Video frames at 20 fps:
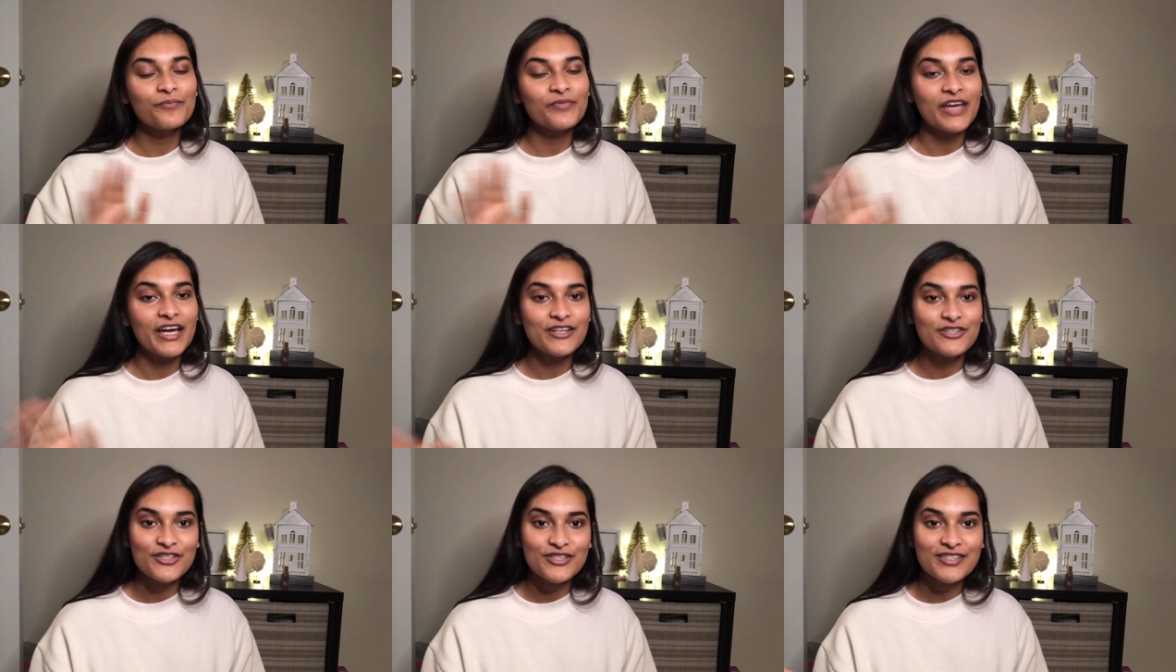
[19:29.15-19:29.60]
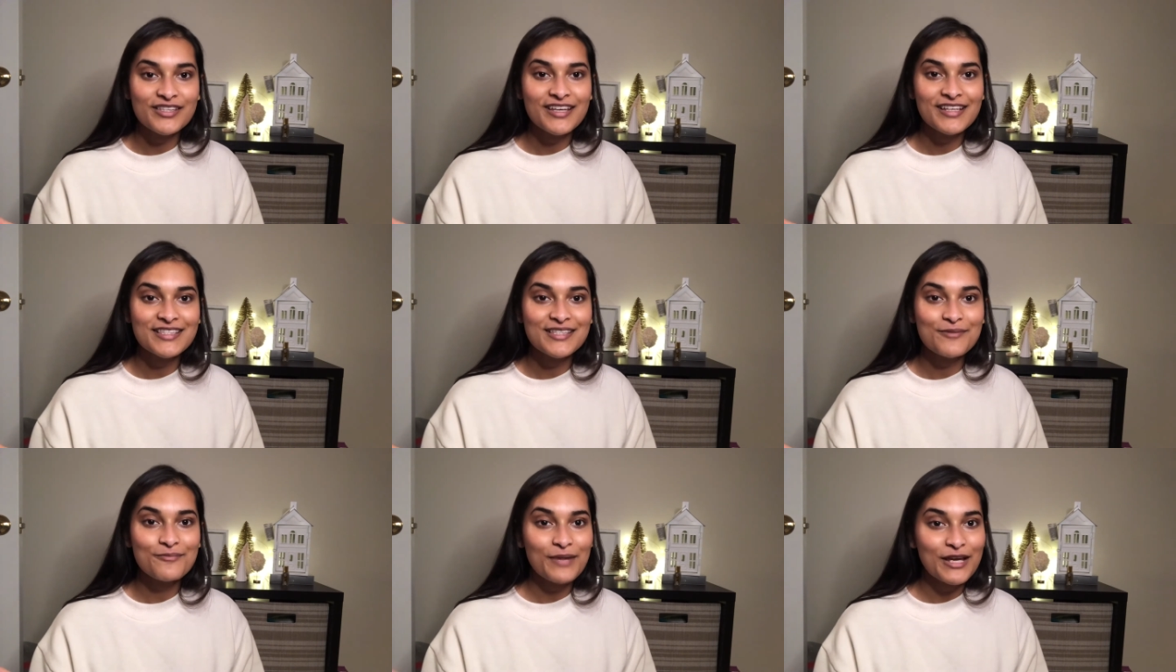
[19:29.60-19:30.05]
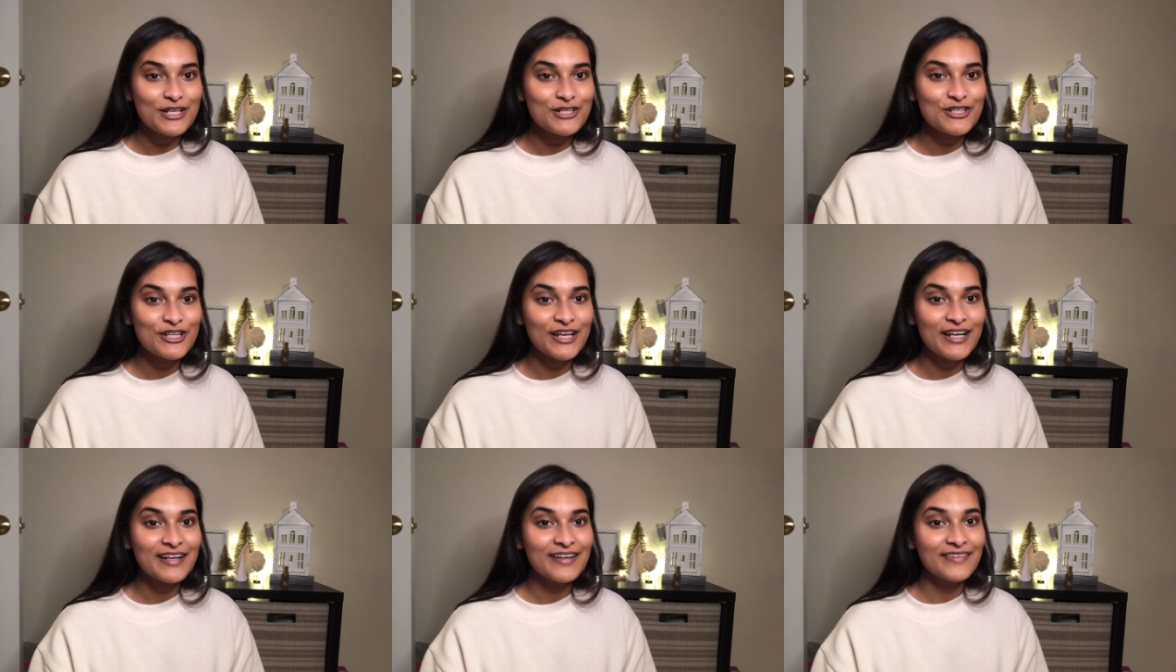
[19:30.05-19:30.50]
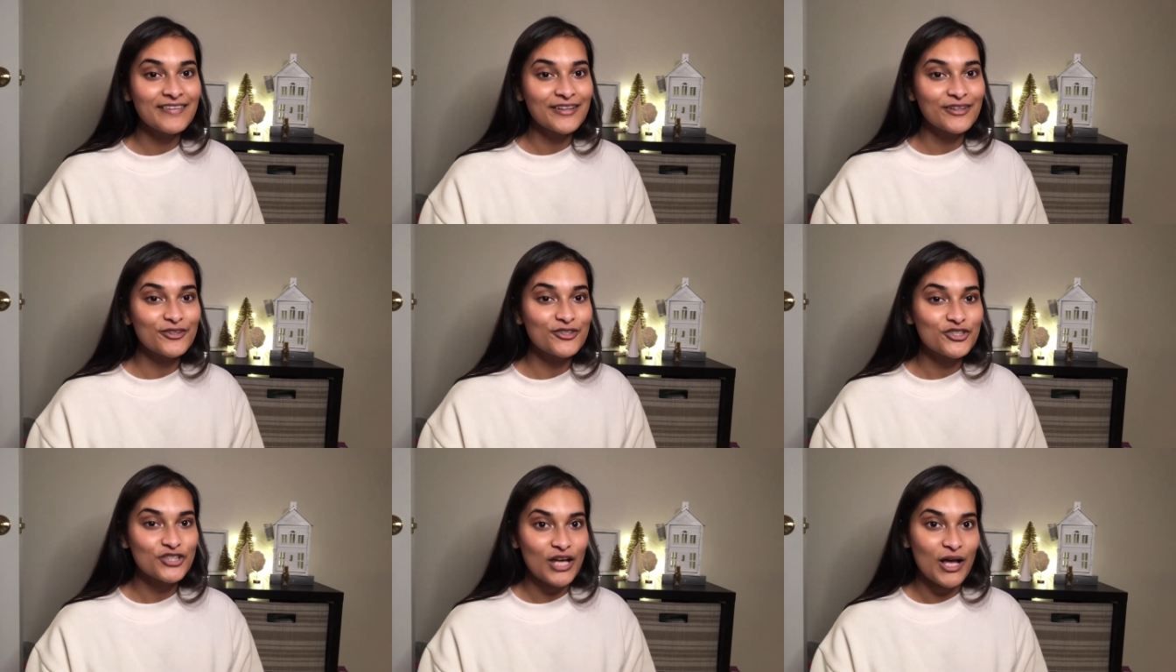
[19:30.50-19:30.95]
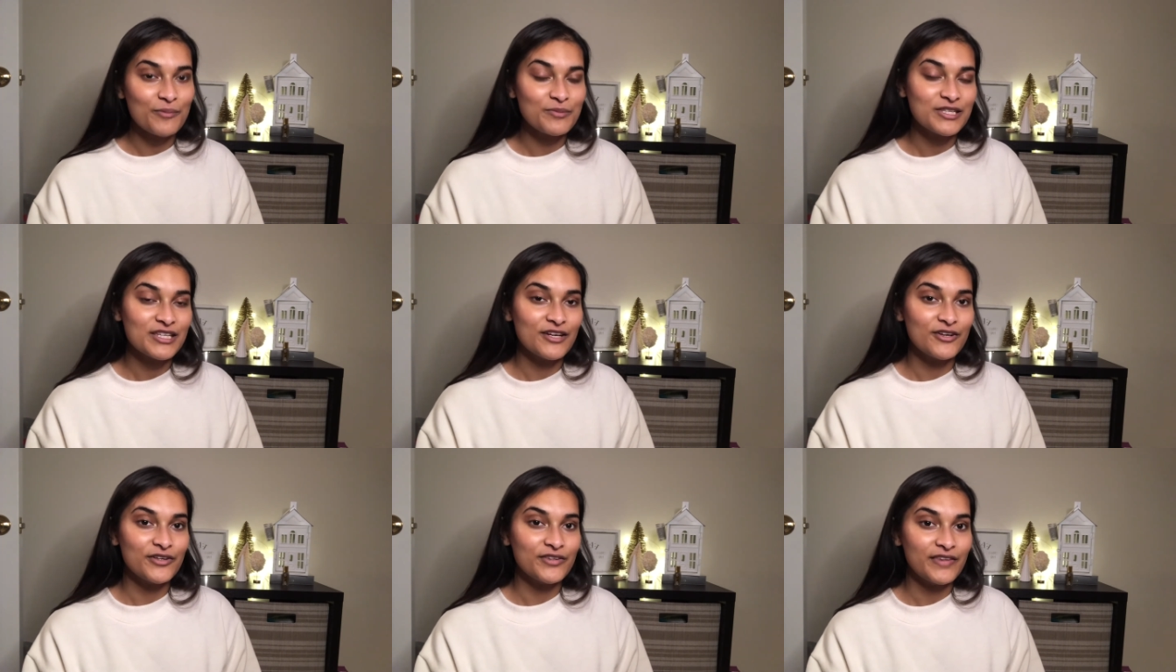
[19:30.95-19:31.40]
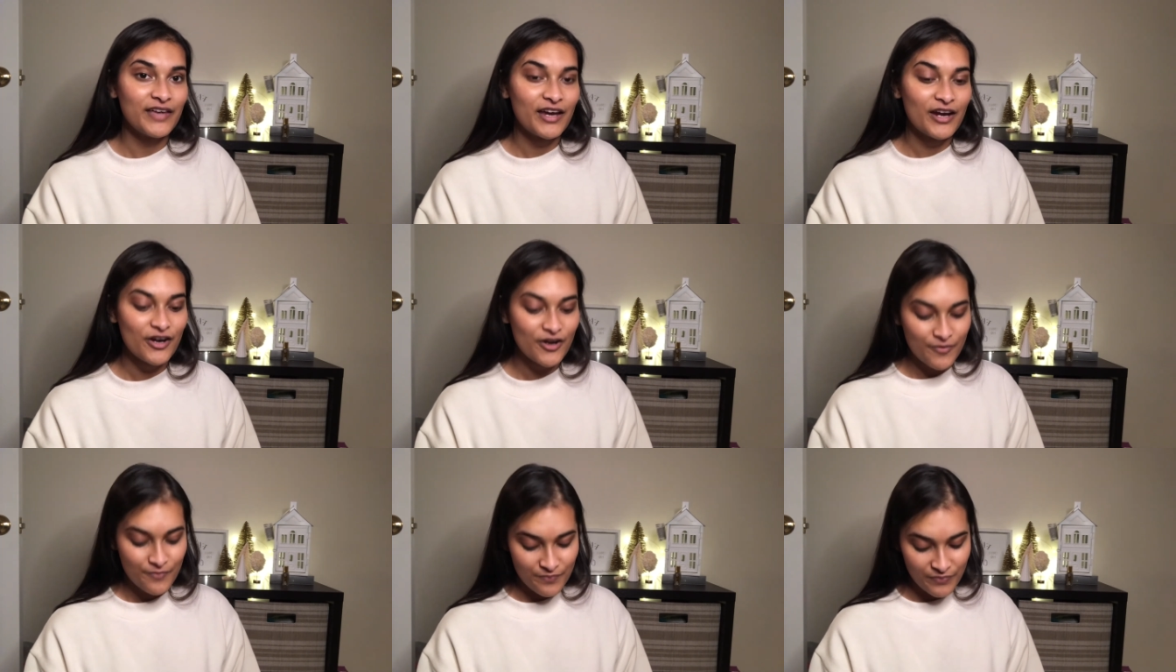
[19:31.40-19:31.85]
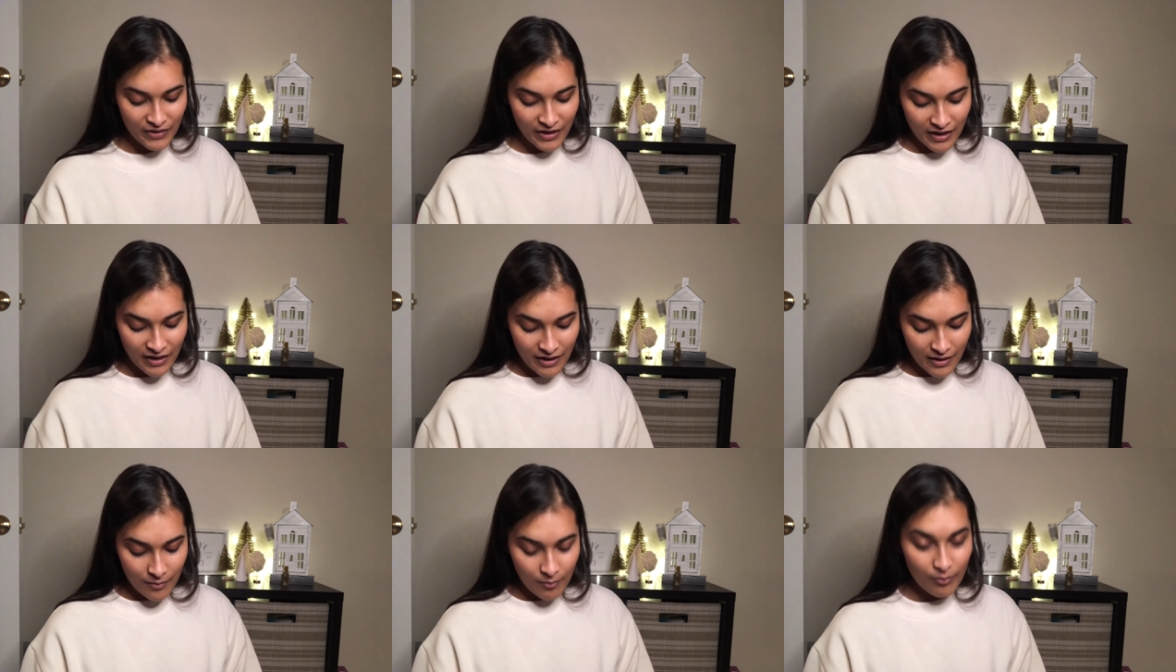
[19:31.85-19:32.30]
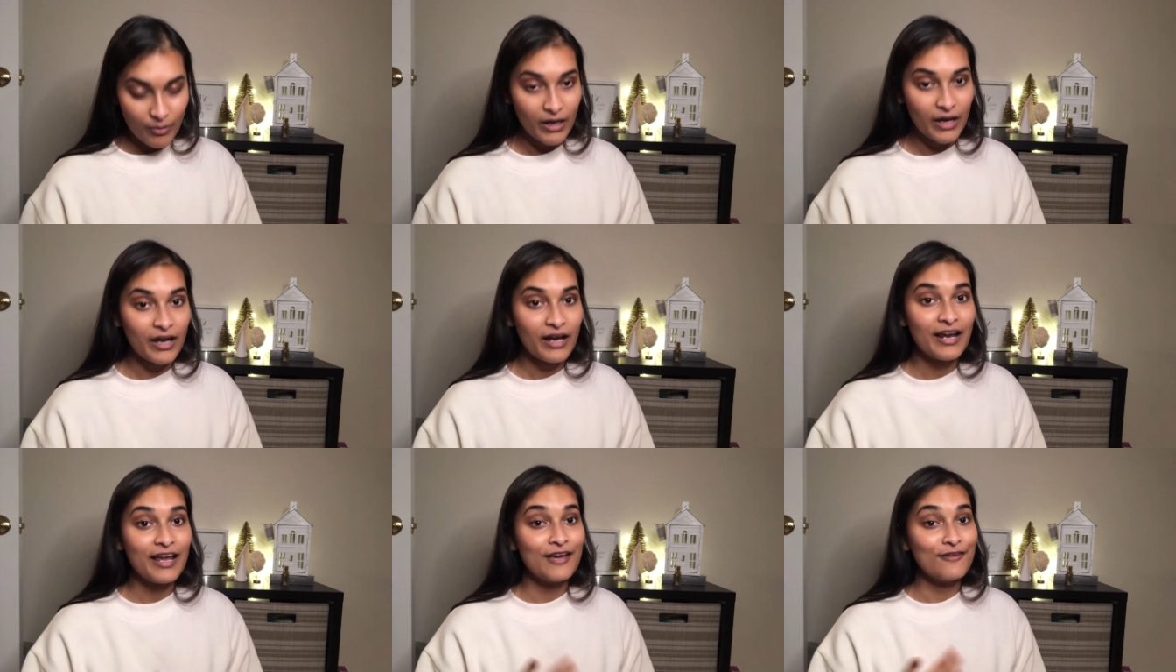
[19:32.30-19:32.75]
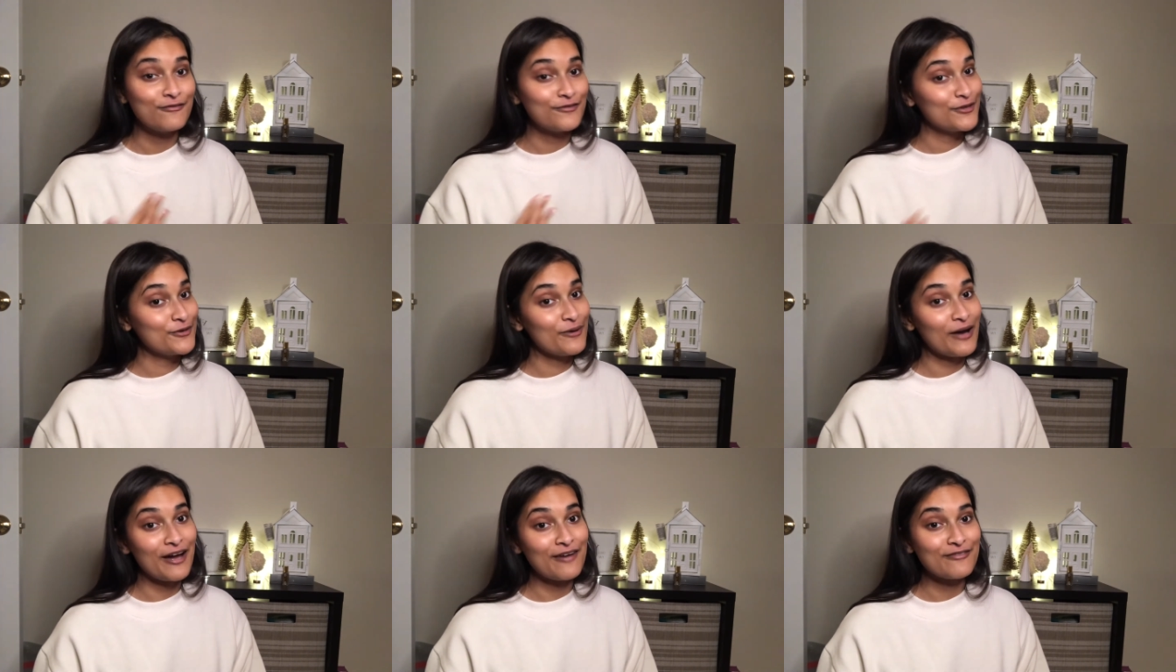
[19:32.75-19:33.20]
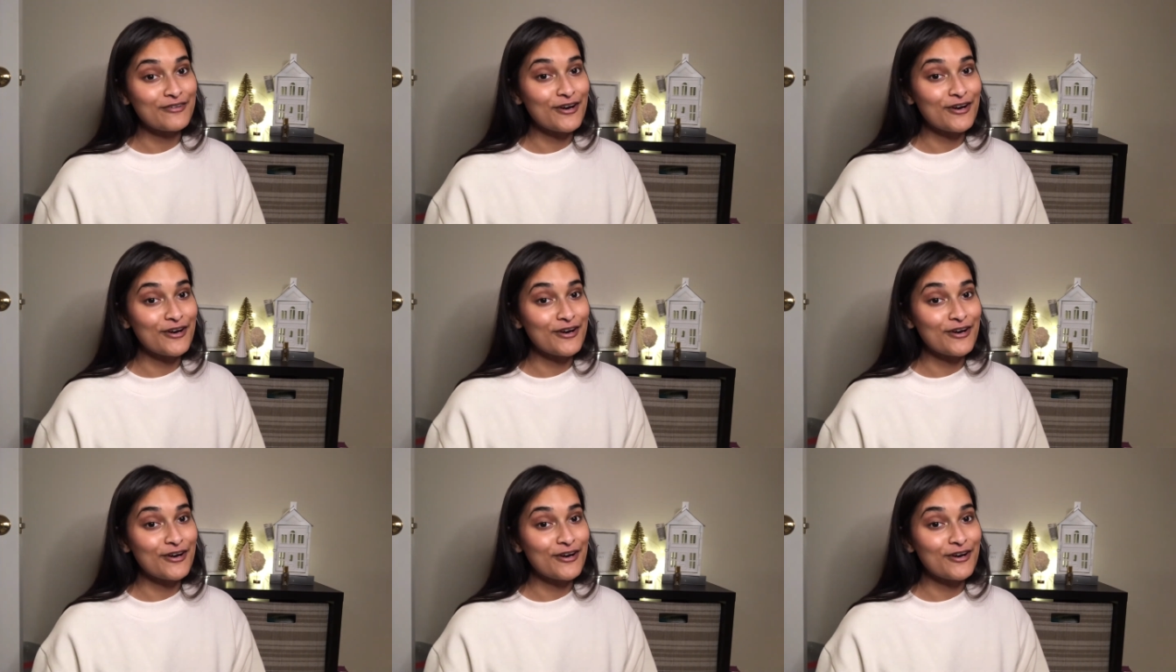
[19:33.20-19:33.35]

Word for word: I just like to mention little shops here and there but if you ever